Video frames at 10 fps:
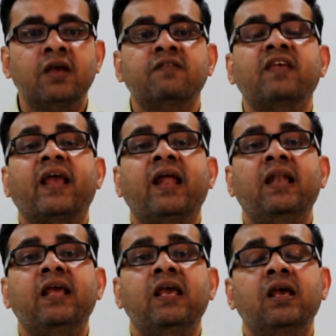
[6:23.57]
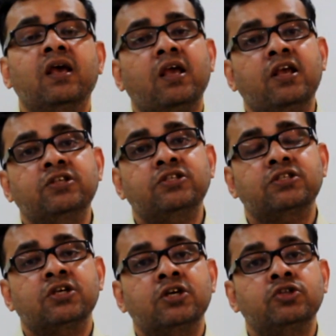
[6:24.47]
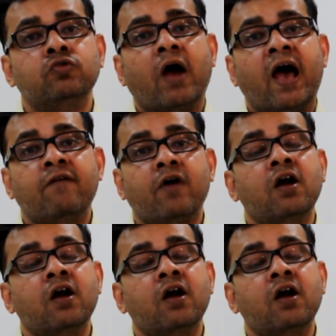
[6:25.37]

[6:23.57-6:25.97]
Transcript: Secondly, is to have